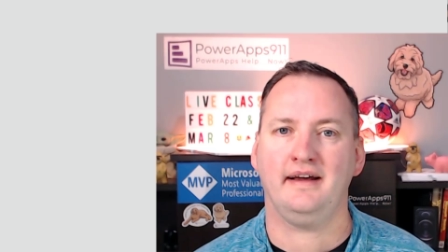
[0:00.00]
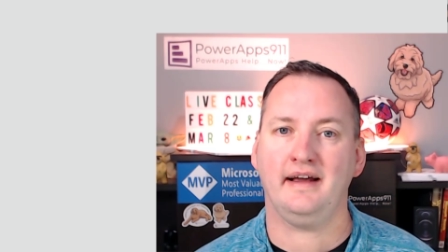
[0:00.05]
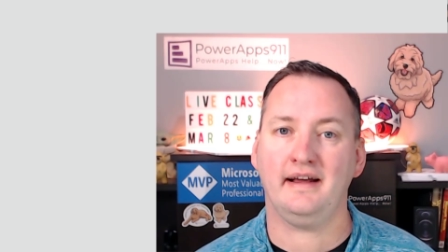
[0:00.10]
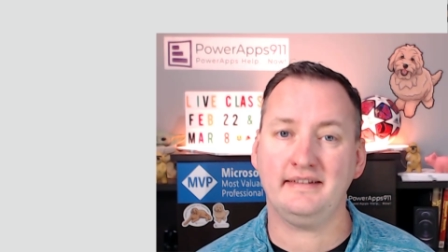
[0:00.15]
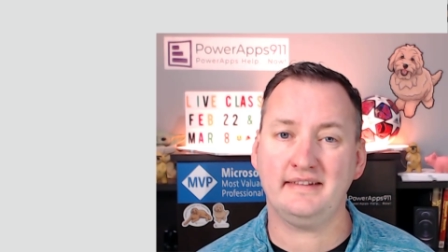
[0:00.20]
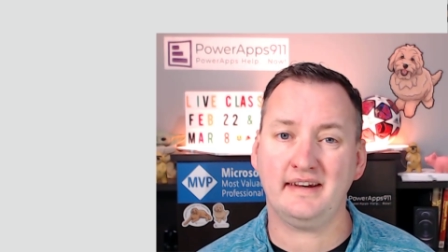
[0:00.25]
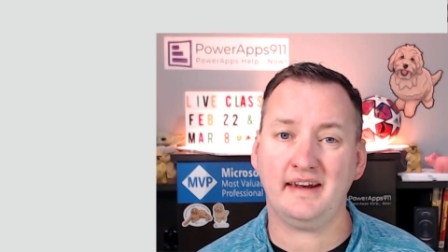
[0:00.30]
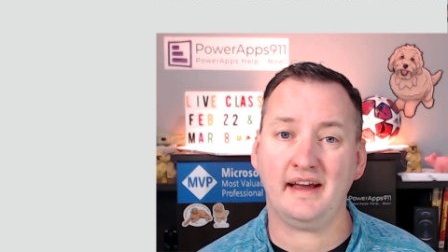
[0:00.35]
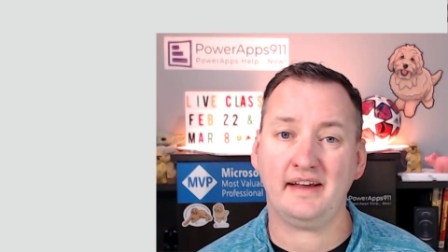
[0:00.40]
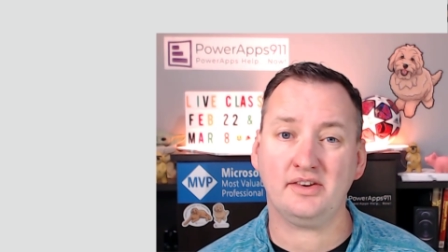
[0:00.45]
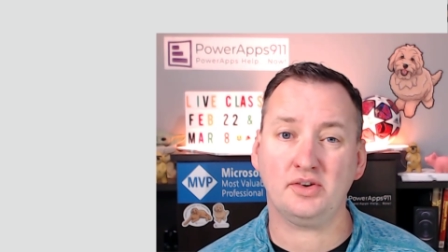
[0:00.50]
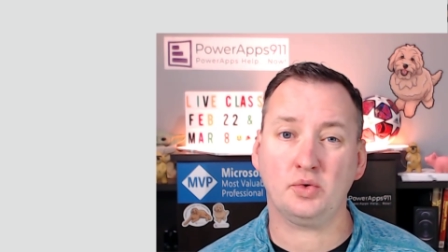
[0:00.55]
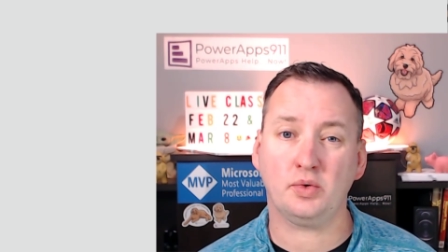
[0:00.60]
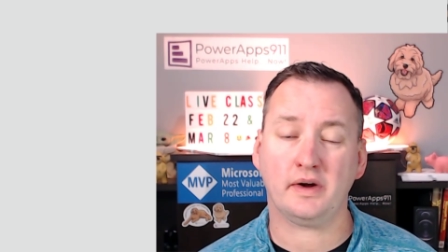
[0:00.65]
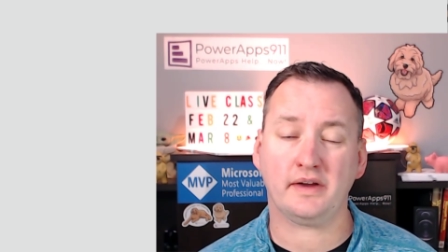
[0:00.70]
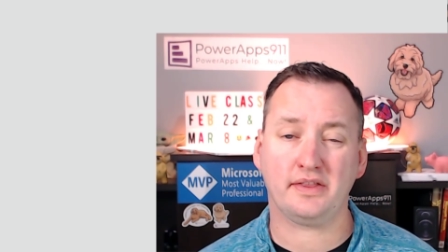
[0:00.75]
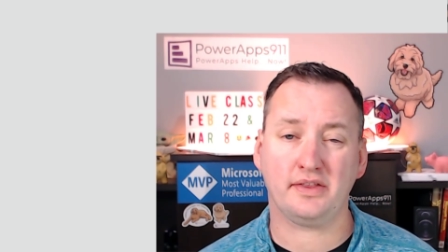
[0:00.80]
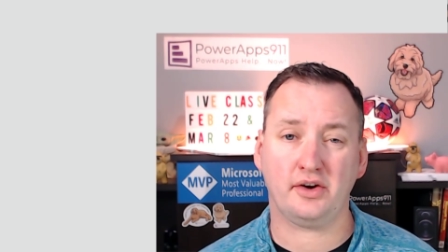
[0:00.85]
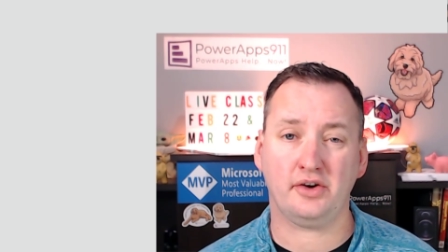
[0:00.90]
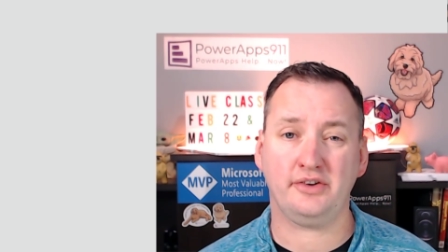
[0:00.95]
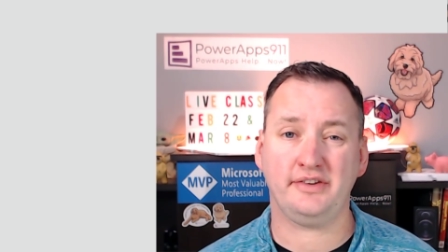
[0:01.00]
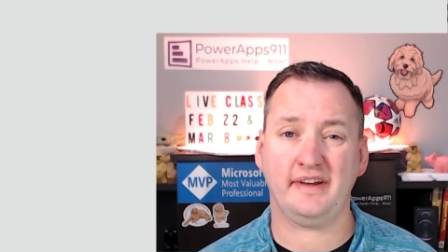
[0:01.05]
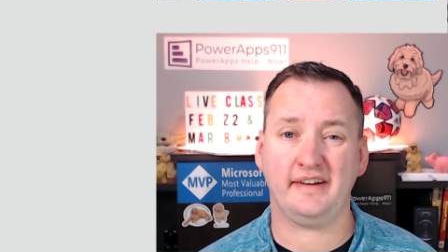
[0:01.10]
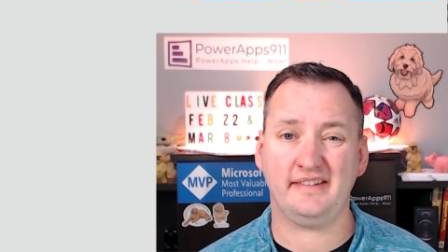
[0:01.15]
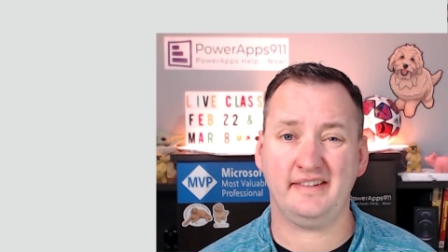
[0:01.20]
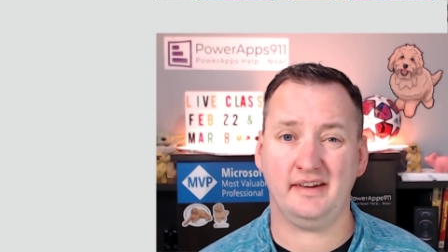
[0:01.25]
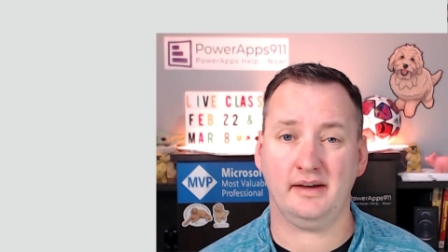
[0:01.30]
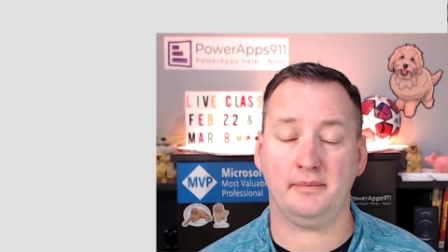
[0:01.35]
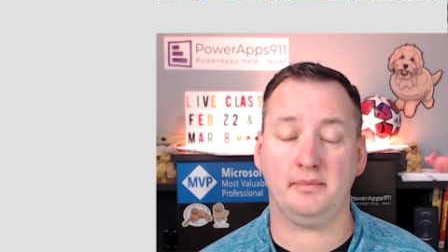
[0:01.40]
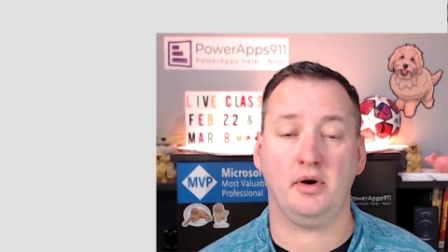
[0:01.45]
In today's Quick Thursday
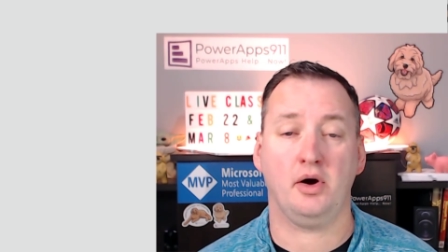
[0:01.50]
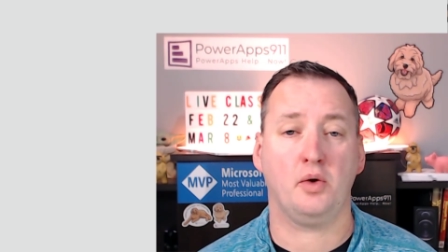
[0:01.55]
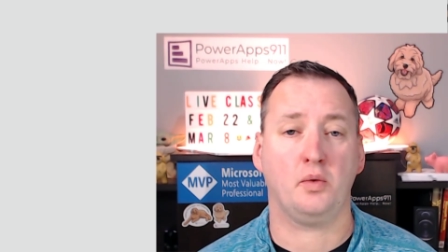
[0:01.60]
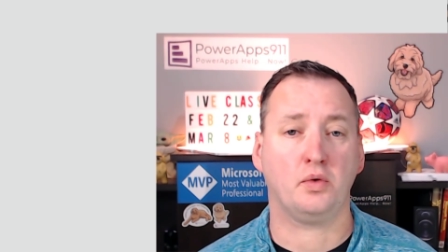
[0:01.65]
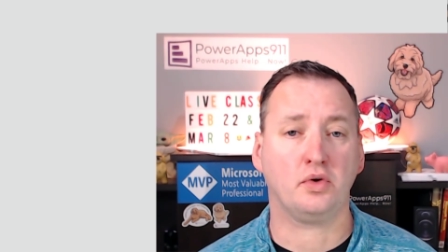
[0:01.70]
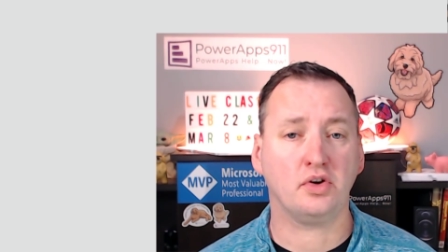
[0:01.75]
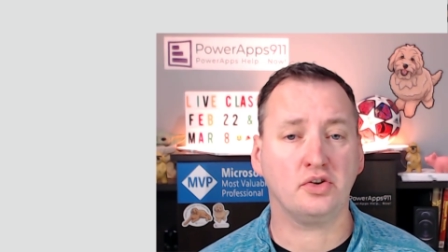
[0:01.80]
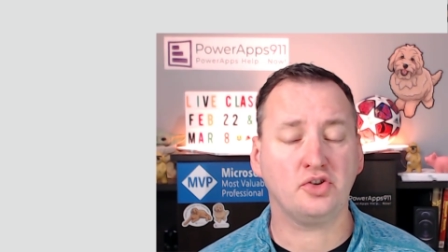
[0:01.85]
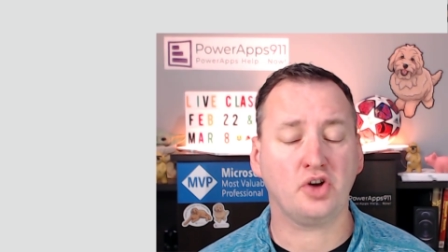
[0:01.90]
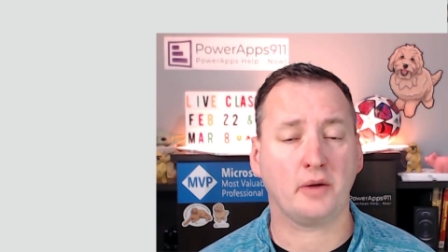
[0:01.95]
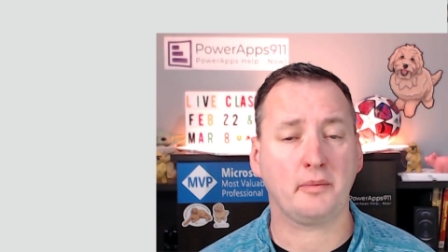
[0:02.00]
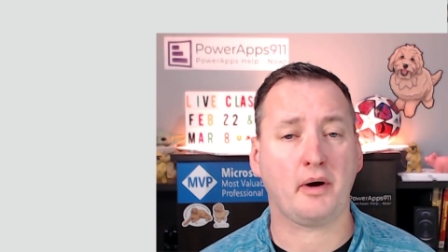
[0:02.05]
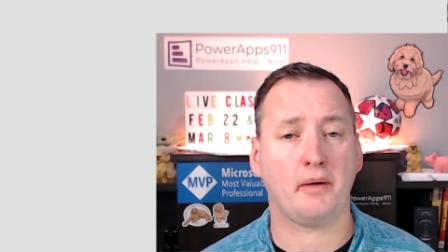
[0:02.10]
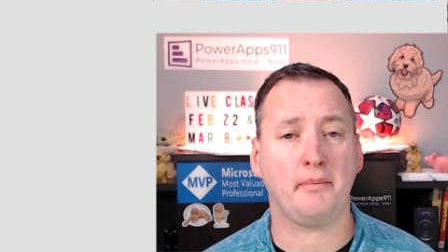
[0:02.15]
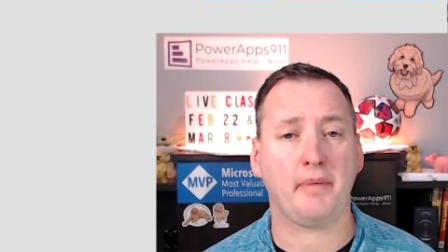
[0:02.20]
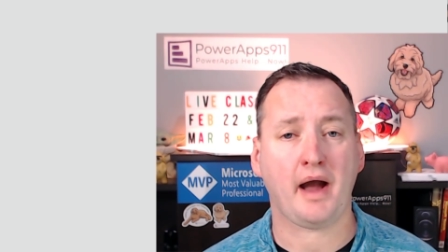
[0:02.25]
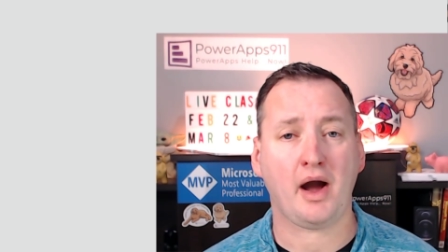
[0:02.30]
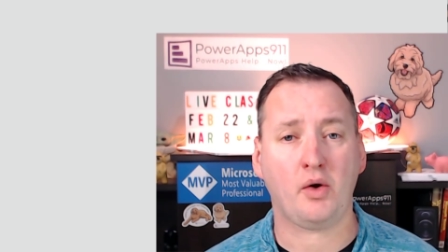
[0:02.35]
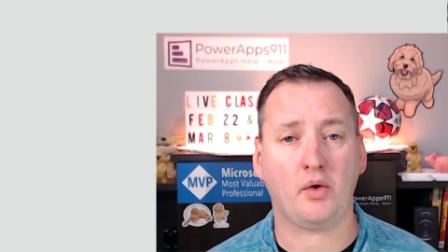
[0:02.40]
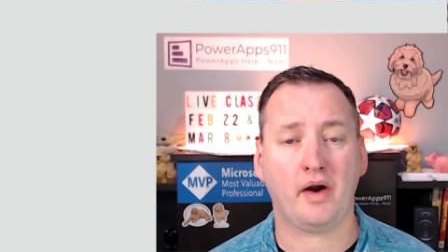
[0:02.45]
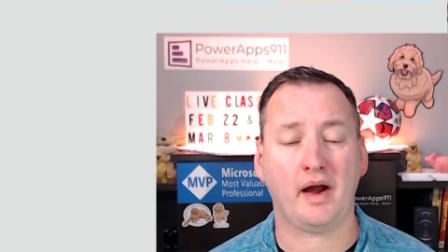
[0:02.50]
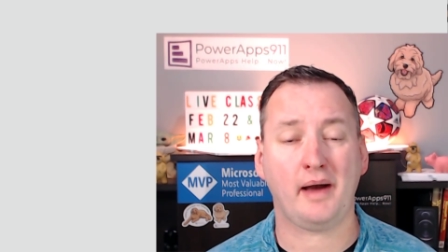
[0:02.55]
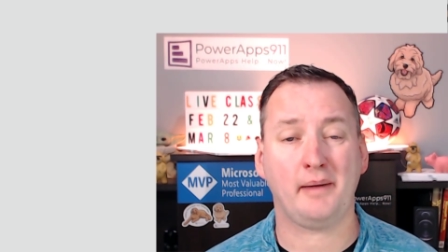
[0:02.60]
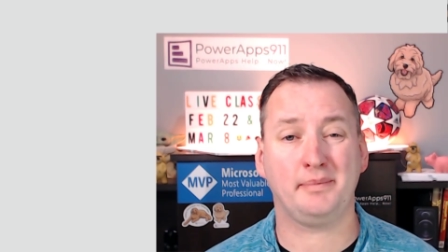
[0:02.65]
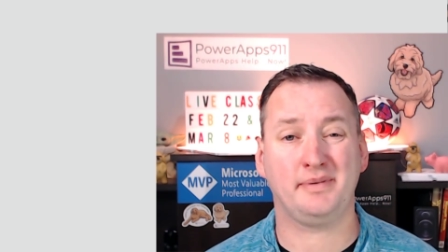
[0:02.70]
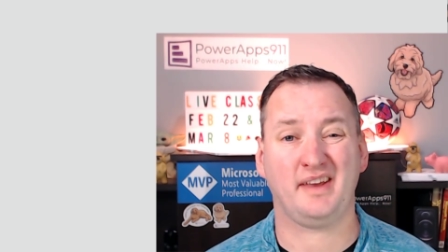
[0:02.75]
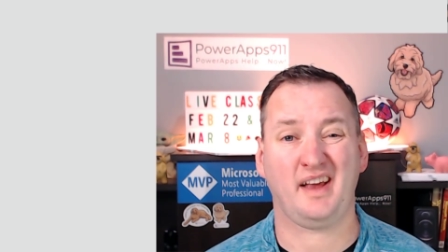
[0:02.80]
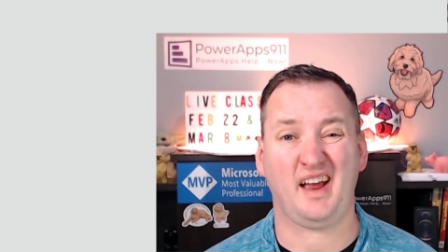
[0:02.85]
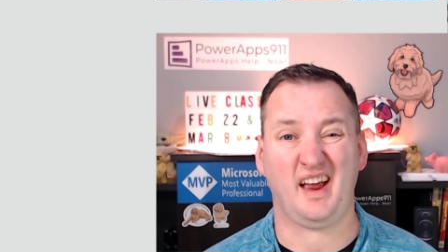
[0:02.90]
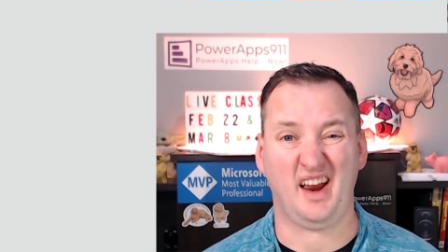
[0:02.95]
tip, we're going to talk about Power
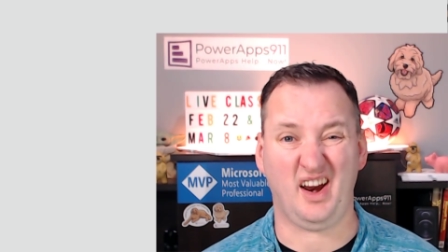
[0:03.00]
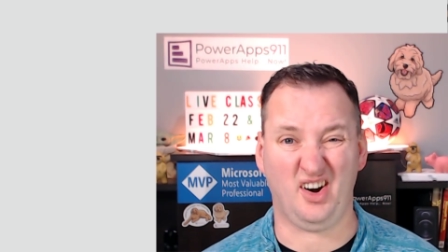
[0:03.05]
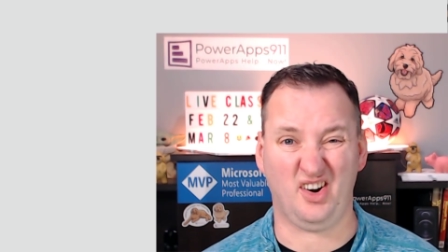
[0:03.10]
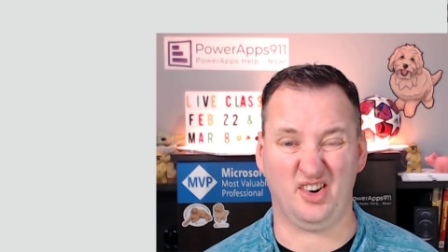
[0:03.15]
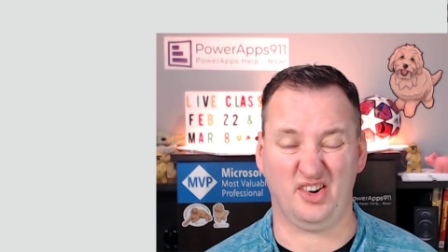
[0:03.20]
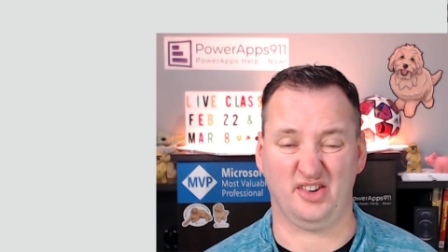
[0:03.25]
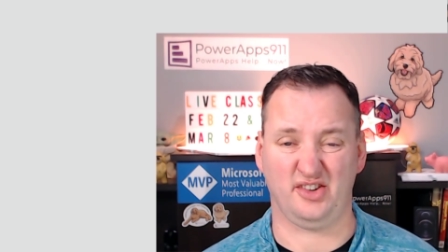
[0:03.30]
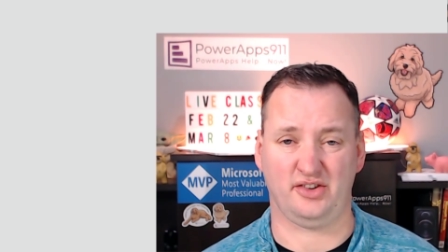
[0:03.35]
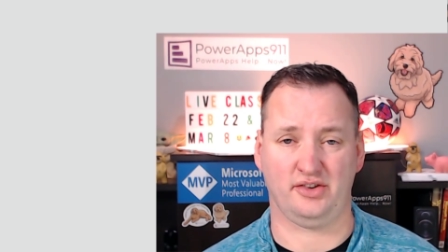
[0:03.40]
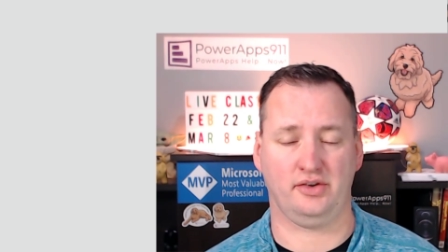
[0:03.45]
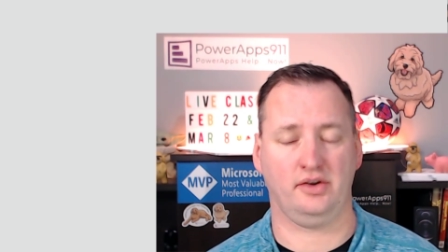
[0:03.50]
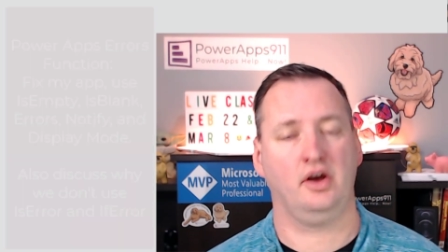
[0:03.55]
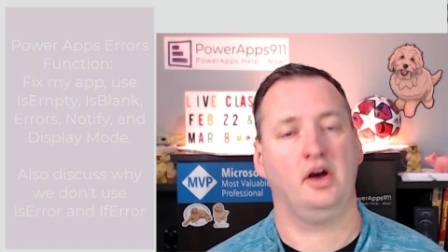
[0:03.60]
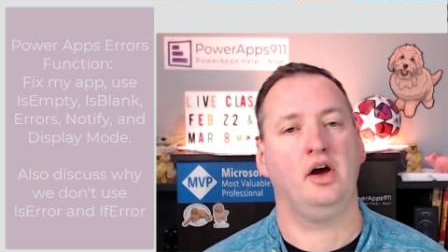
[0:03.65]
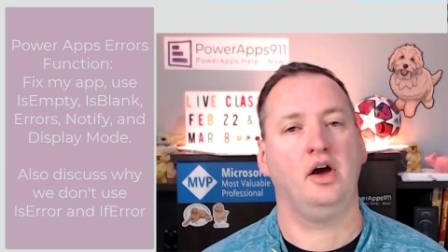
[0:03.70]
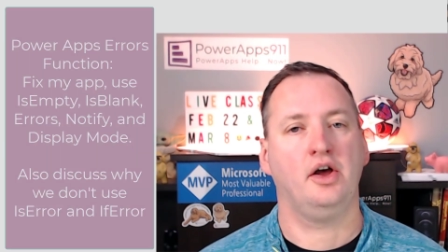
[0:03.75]
Apps errors.